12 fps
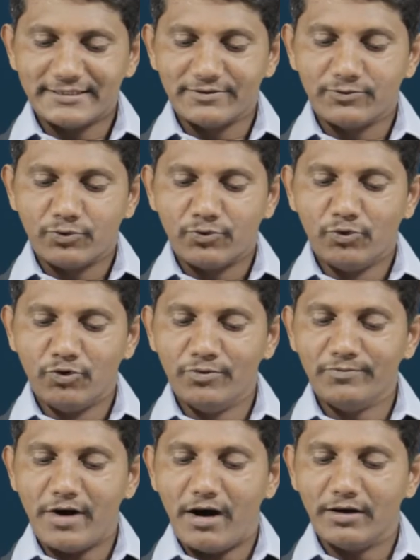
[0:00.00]
in
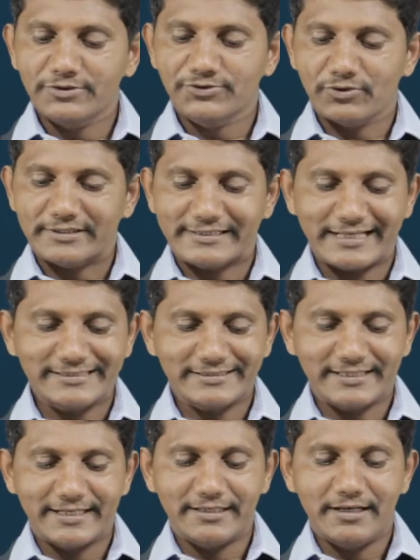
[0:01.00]
whom also
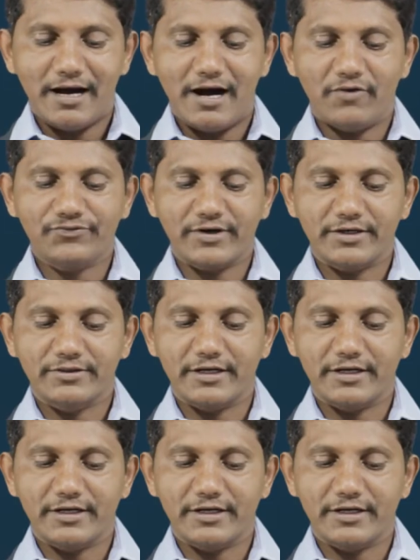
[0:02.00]
trusted after